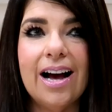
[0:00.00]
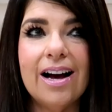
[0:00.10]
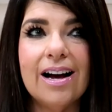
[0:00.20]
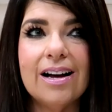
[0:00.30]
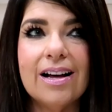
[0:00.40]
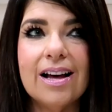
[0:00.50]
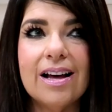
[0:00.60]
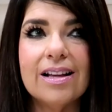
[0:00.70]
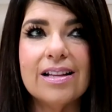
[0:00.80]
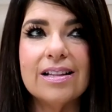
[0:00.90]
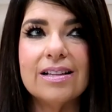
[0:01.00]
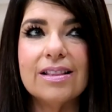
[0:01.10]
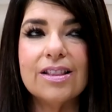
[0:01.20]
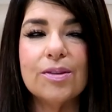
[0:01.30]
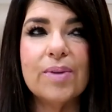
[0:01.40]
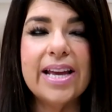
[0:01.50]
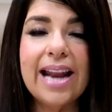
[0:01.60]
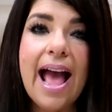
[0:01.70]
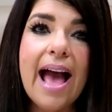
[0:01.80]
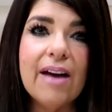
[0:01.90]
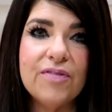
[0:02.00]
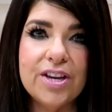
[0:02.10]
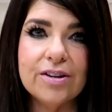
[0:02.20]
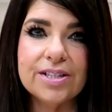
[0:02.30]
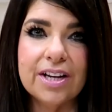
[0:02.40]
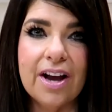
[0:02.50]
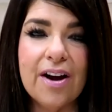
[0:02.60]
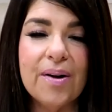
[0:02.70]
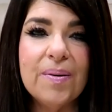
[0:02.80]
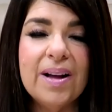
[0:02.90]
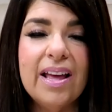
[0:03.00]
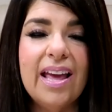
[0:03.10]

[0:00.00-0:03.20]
3.5 years ago,